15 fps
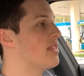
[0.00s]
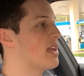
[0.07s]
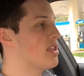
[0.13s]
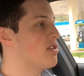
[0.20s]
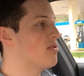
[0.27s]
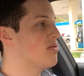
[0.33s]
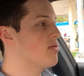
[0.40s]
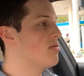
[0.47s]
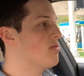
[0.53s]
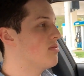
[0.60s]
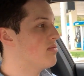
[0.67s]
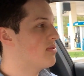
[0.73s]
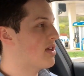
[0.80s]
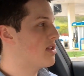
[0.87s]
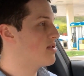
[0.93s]

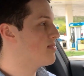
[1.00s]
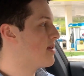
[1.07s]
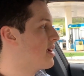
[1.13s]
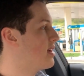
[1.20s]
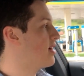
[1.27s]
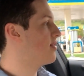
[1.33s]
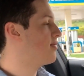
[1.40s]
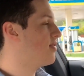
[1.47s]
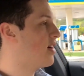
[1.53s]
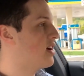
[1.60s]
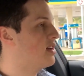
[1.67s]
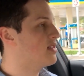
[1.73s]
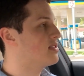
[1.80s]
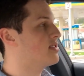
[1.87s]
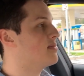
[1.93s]
you might not
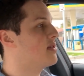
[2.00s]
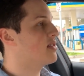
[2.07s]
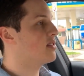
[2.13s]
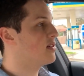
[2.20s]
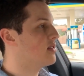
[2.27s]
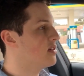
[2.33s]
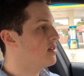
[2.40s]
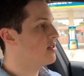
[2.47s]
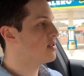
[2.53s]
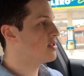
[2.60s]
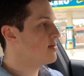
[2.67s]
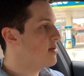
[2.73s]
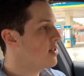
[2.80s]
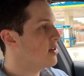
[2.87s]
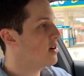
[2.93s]
find on some other
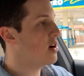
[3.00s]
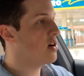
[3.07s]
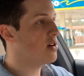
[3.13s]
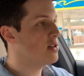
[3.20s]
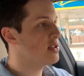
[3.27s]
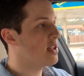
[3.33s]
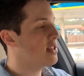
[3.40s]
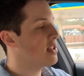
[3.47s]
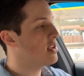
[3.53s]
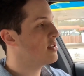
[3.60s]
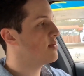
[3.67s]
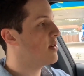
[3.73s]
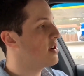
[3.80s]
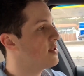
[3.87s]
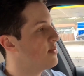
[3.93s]
cars at this
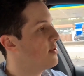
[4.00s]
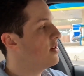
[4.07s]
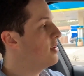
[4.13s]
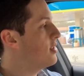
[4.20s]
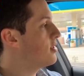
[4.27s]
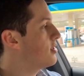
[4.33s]
price point.